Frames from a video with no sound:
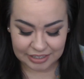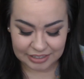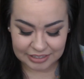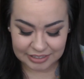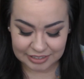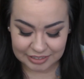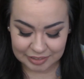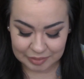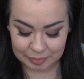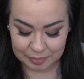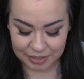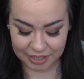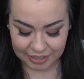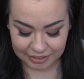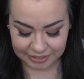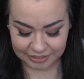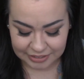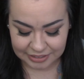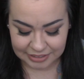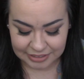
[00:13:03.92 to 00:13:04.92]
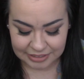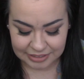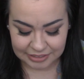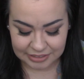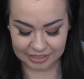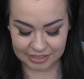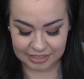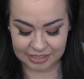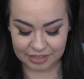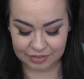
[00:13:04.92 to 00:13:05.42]
this palette is
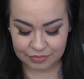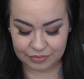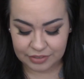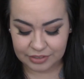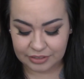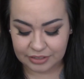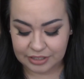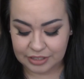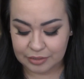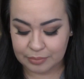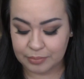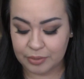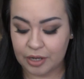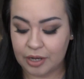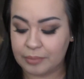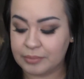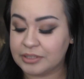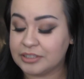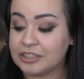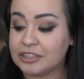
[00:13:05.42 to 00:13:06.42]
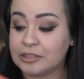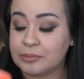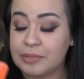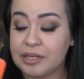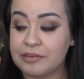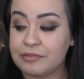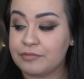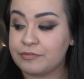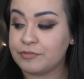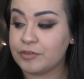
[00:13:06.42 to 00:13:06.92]
definitely the bomb. This is
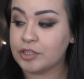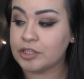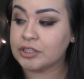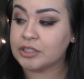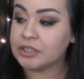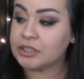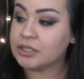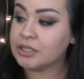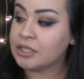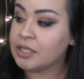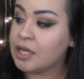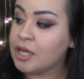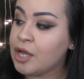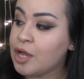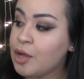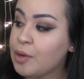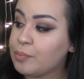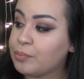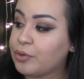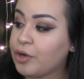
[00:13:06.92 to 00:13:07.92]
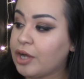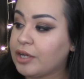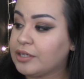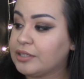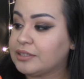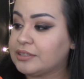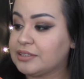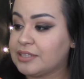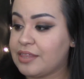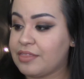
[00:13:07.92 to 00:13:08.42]
my first
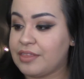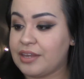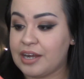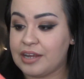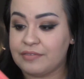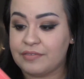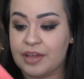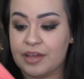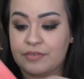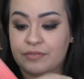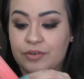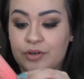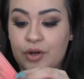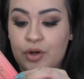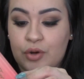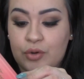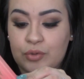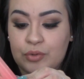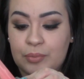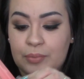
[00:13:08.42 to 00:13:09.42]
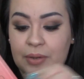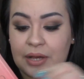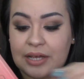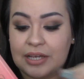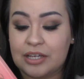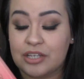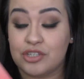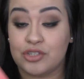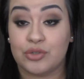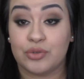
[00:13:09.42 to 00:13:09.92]
product that I've ever owned
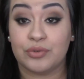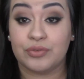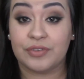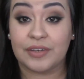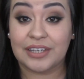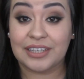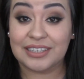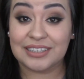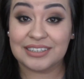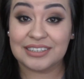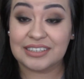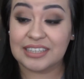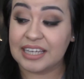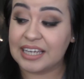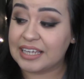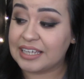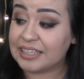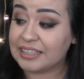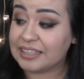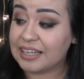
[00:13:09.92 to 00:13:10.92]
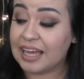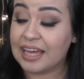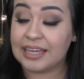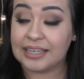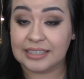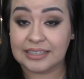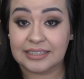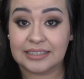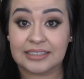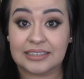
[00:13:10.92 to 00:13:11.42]
by Too Faced, and I
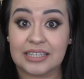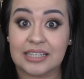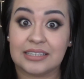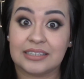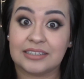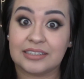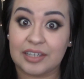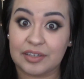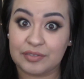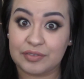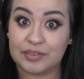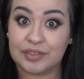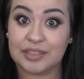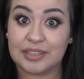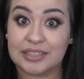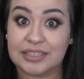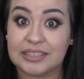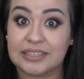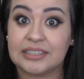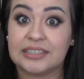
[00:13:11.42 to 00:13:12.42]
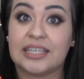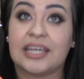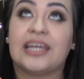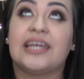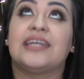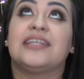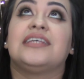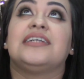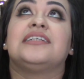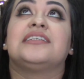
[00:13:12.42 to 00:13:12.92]
can definitely
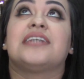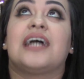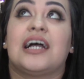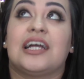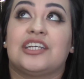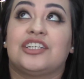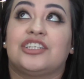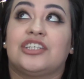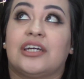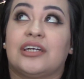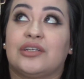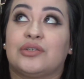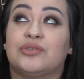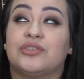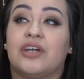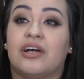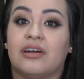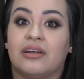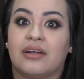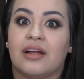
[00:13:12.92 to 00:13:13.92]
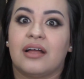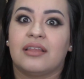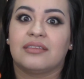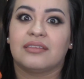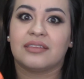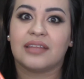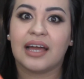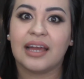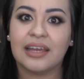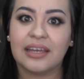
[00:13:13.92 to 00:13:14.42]
say these eyeshadows are
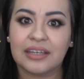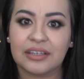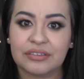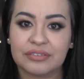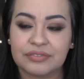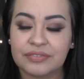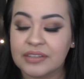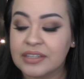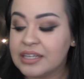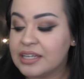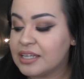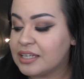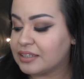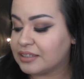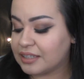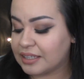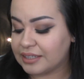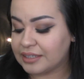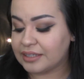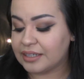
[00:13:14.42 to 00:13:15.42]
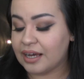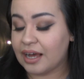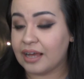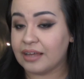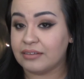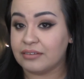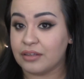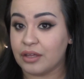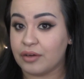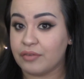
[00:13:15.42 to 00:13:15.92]
life. Like, I
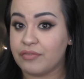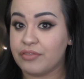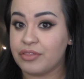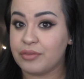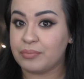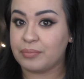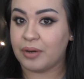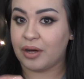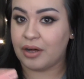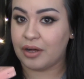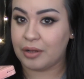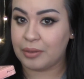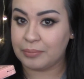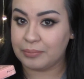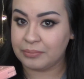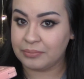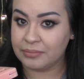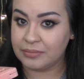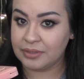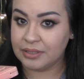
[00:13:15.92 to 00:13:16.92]
love the Balm,